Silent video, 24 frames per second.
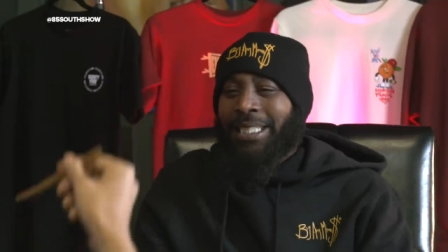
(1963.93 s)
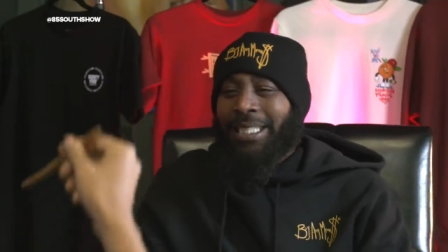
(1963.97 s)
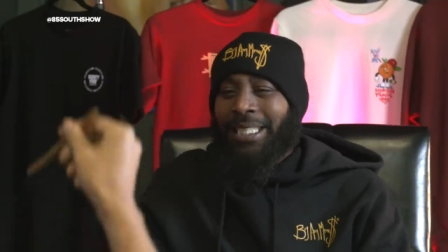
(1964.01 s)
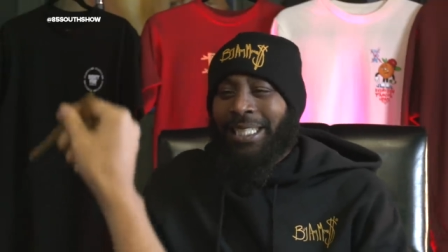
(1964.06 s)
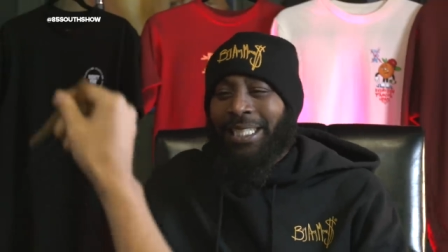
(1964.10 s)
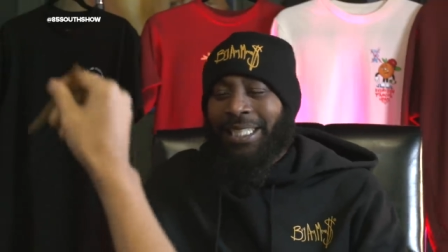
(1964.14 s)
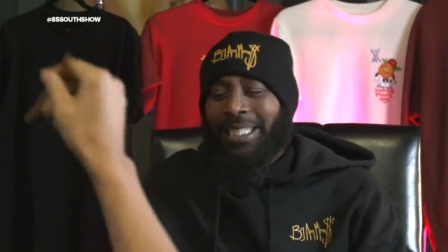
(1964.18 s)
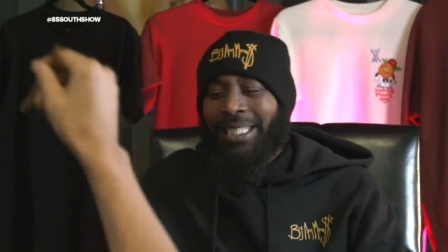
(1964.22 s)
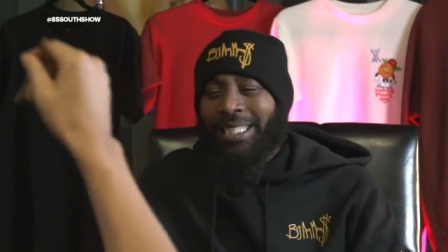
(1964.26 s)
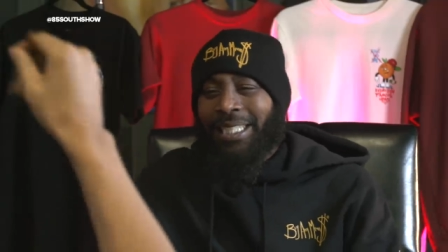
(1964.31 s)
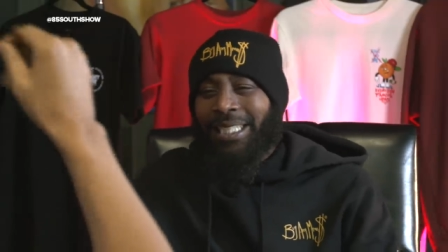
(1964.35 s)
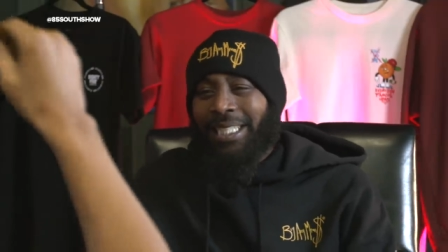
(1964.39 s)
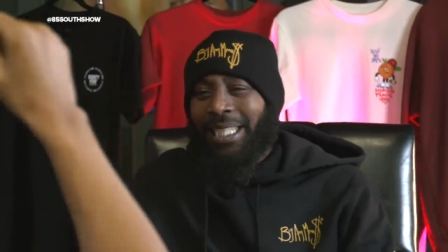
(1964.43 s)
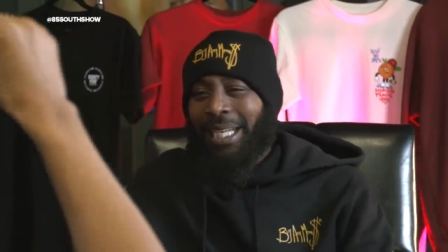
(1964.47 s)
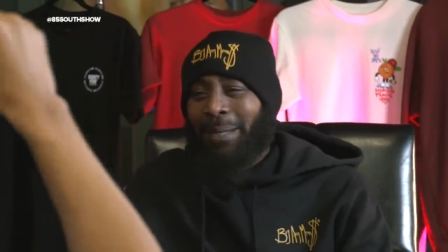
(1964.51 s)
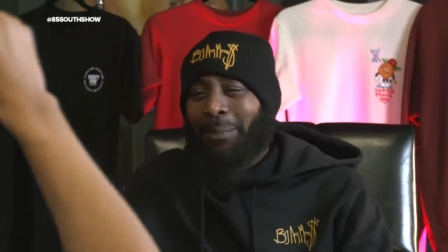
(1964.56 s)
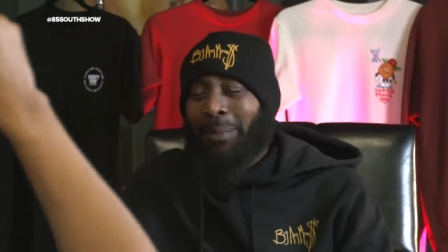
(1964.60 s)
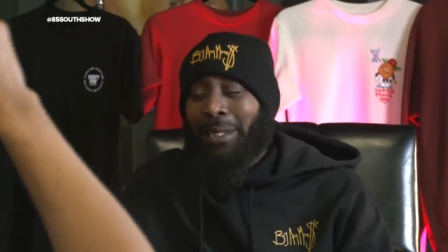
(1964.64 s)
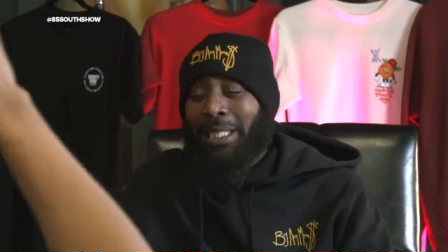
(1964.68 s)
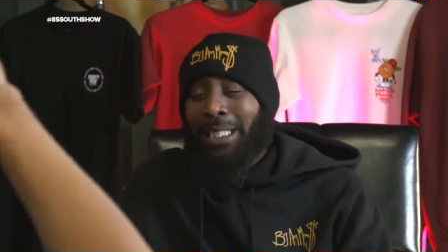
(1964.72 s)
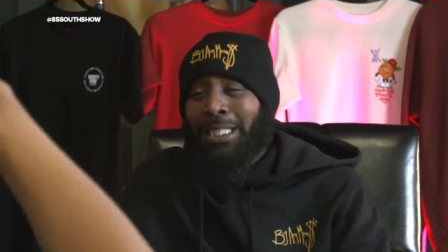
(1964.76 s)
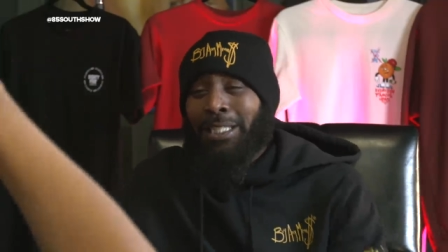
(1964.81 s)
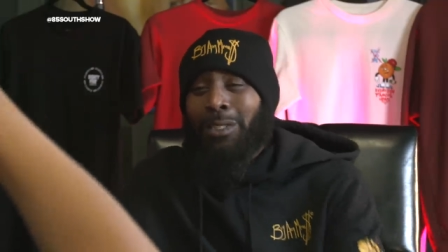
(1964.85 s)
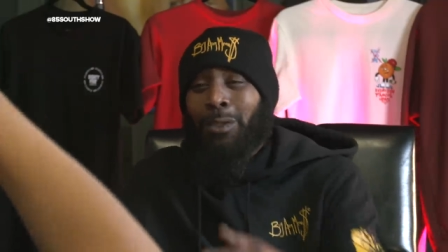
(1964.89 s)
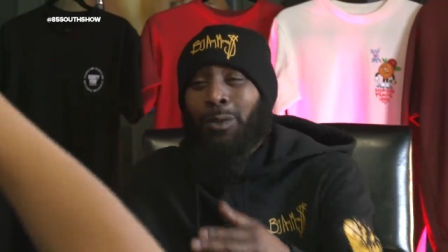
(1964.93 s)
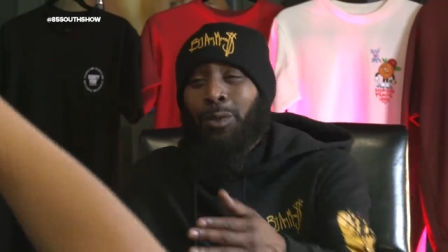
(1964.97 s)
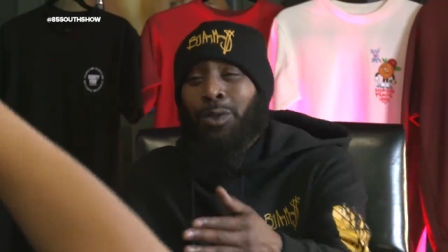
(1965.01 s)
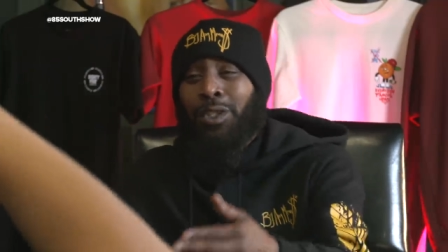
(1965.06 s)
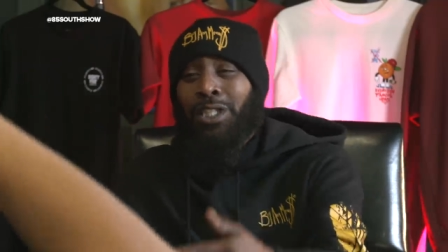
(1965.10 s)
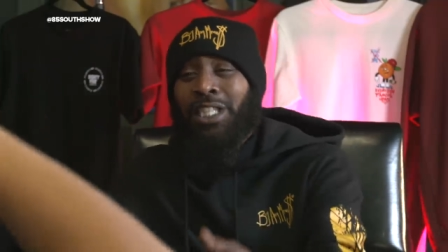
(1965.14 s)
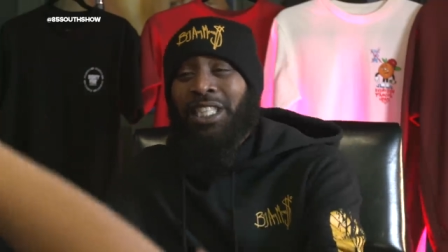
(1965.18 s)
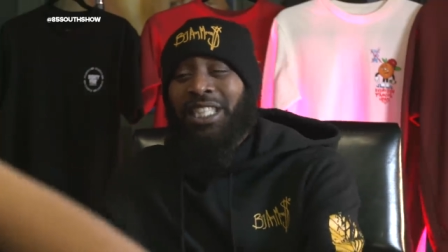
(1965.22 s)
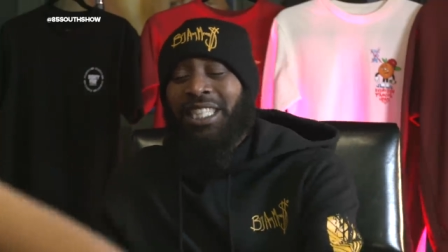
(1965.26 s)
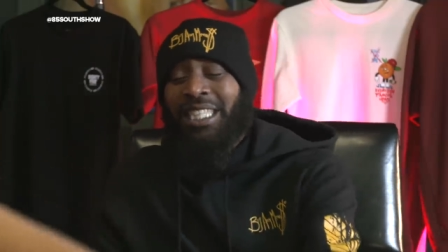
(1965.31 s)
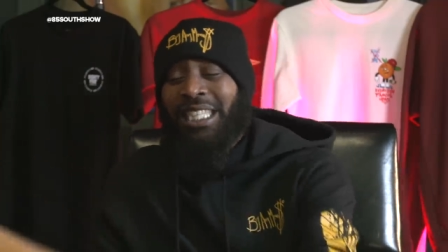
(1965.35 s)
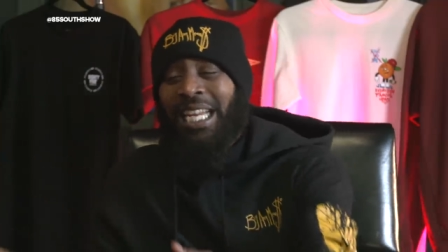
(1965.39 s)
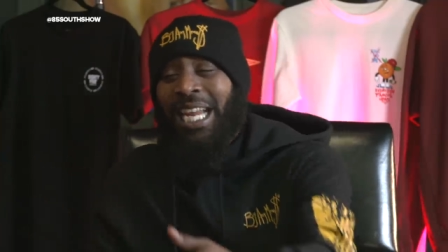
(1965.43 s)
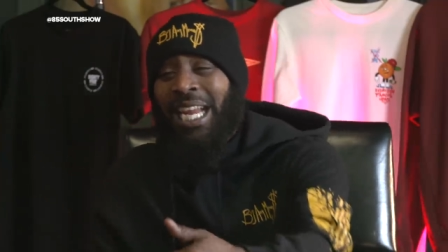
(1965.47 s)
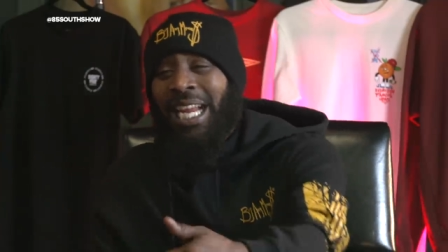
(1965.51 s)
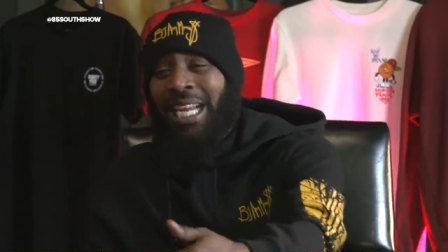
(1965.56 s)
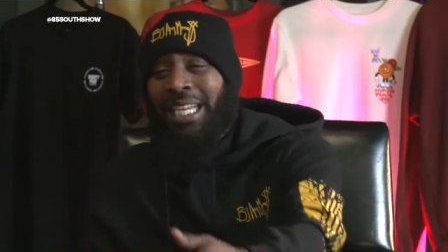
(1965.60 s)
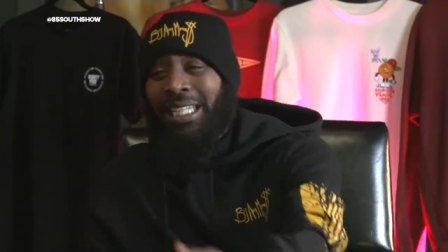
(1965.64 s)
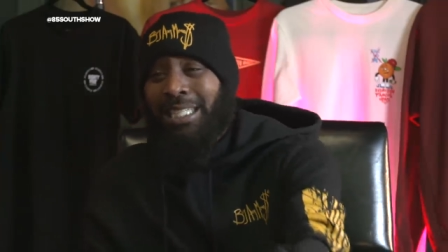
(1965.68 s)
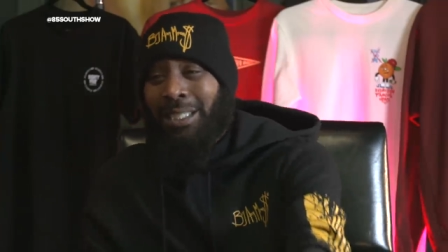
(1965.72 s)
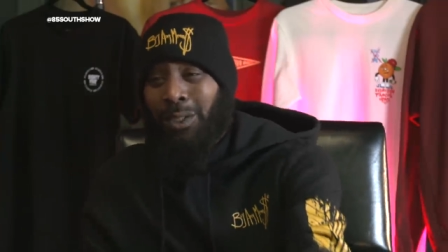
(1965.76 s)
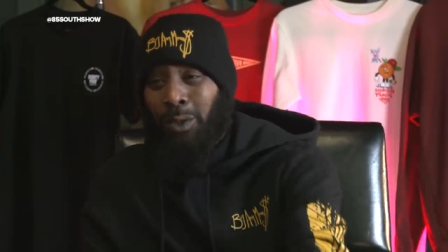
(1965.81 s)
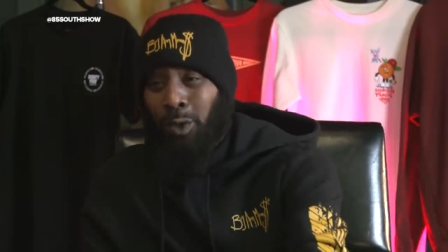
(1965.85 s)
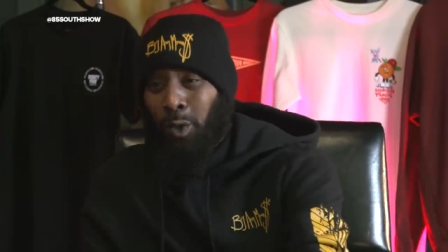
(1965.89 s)
You understand? But there's no such thing
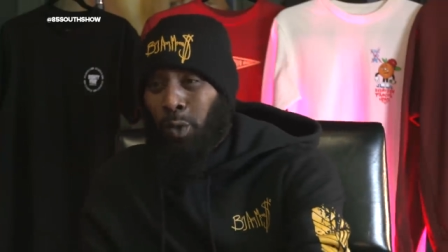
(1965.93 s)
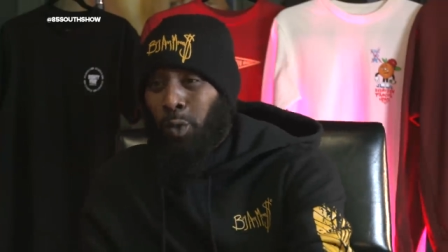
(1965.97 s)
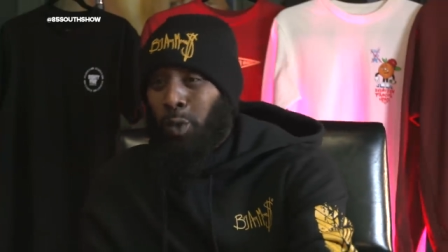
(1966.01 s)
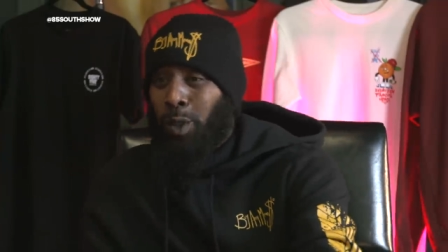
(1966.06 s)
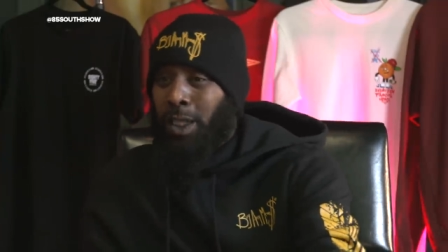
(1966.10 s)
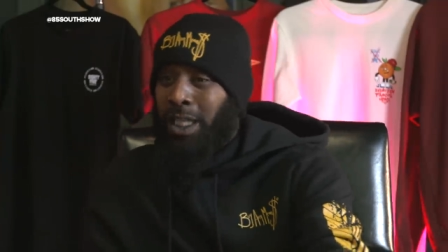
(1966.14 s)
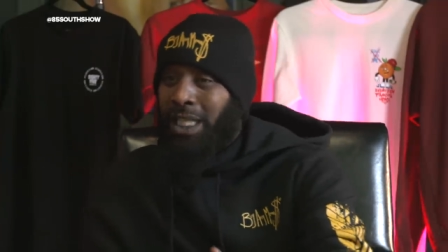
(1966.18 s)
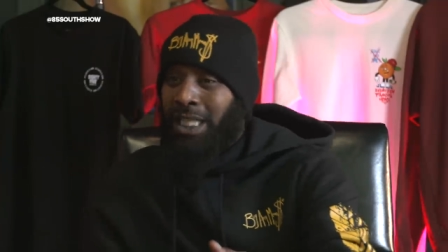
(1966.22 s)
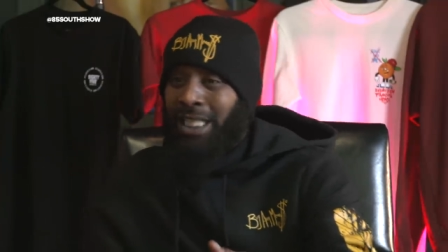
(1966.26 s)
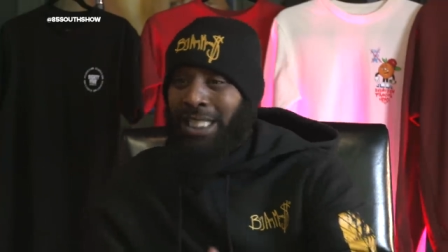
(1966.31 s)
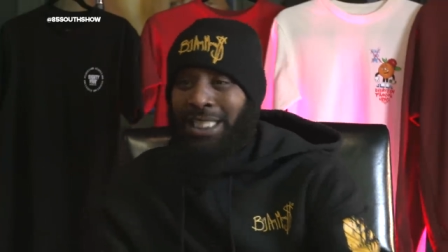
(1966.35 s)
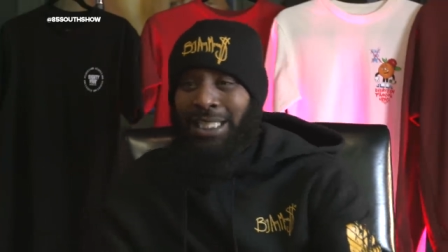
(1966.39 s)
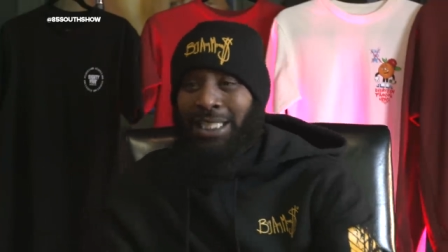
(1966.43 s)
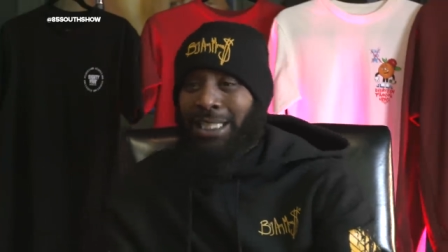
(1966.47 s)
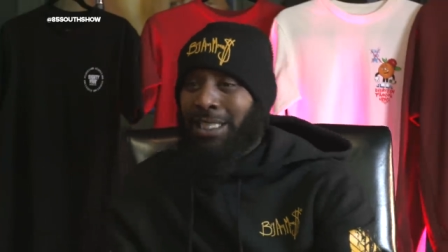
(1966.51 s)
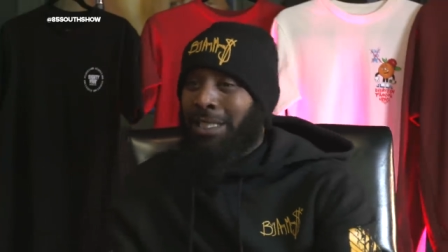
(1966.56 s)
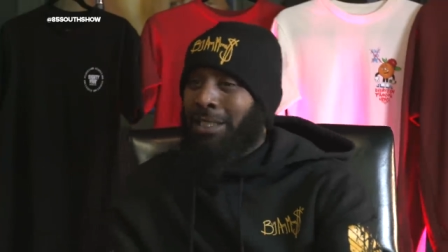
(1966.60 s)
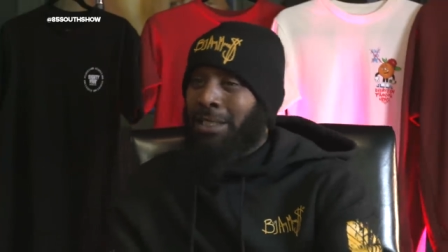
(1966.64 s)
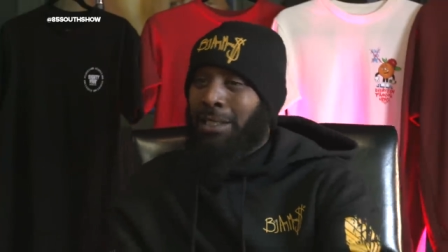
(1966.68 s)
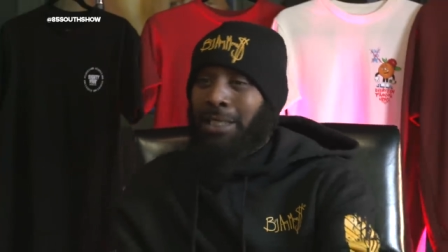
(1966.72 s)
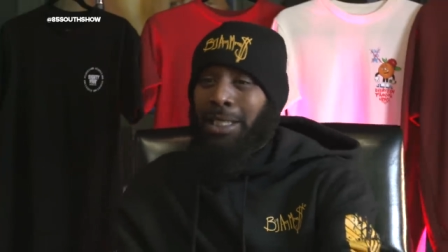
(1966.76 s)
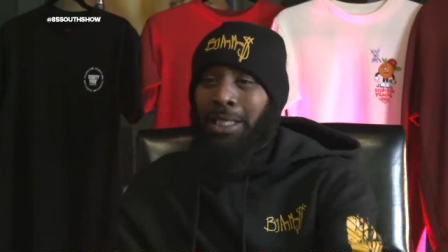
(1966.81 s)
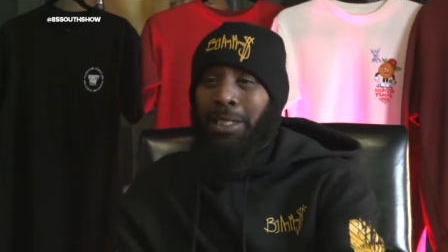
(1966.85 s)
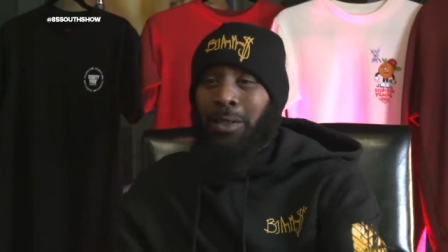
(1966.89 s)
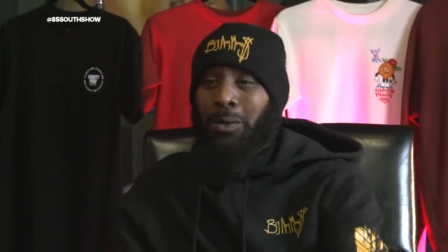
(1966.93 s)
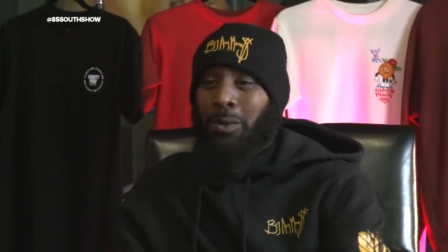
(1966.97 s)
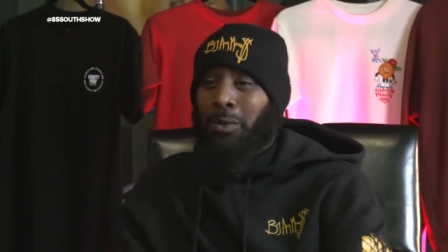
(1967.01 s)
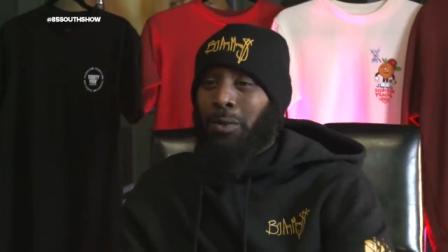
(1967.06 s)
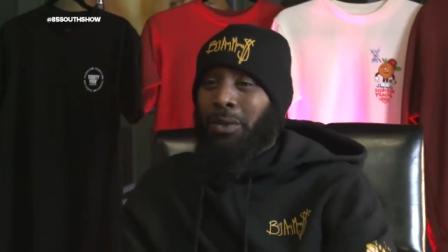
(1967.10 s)
as a new nigga. It's just another